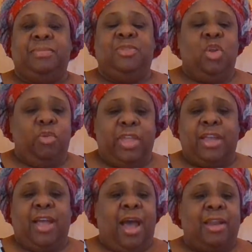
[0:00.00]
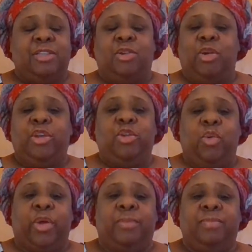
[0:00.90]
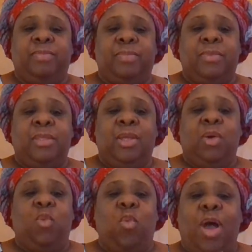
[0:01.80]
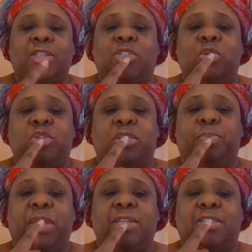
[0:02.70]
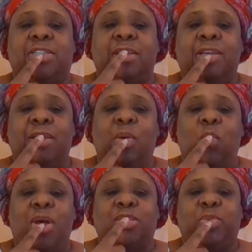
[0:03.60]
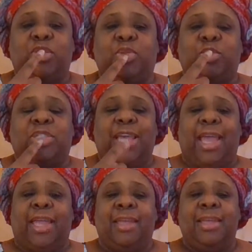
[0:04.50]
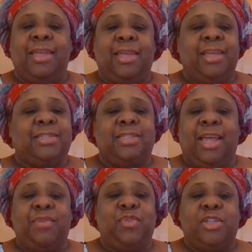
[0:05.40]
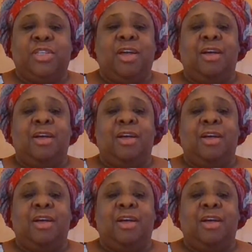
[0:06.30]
Know that God is going to do it. Watch your speech. Watch what you say. It's life and